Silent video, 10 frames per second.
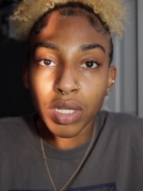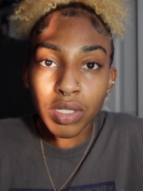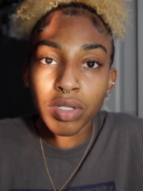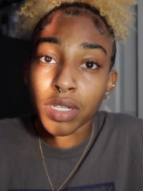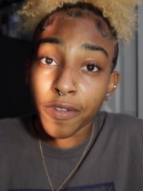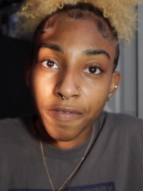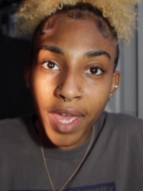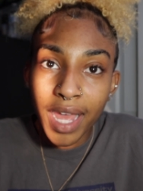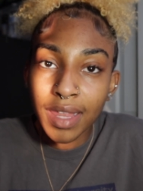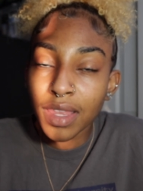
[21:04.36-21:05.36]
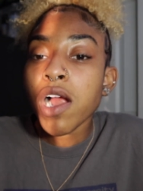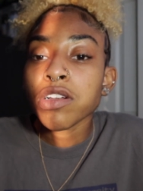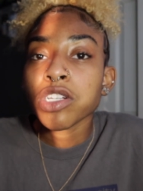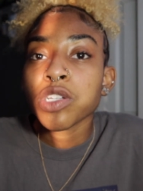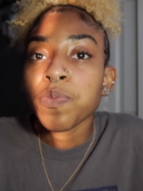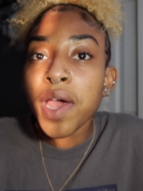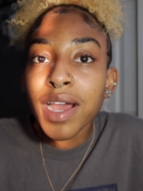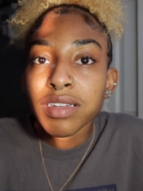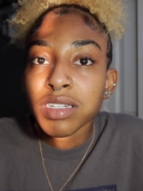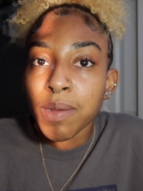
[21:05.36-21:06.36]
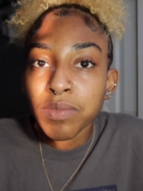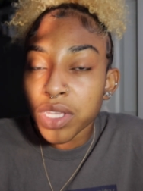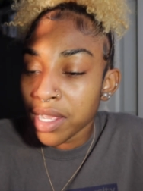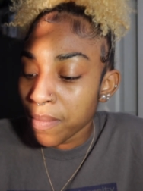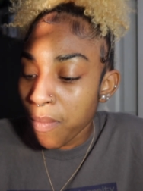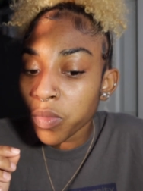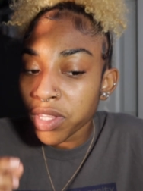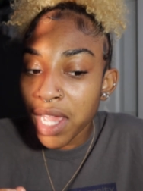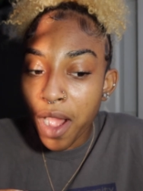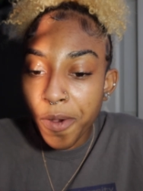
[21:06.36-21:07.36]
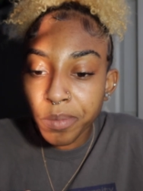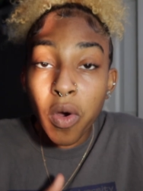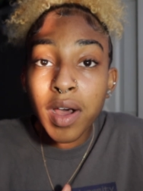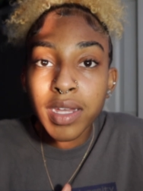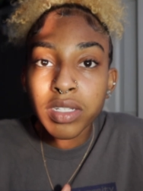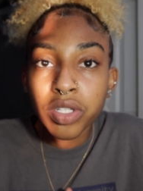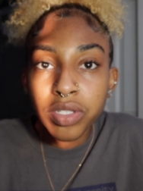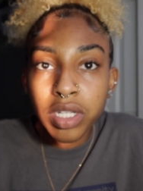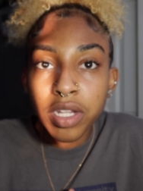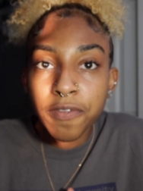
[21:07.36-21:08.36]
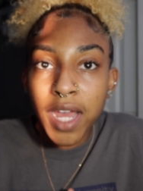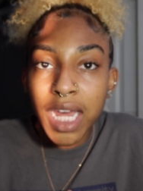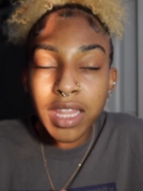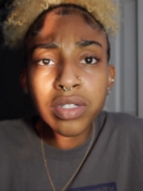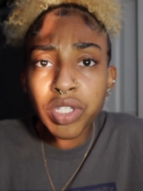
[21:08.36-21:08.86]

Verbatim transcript: use their faith and expect something without, one, using your faith,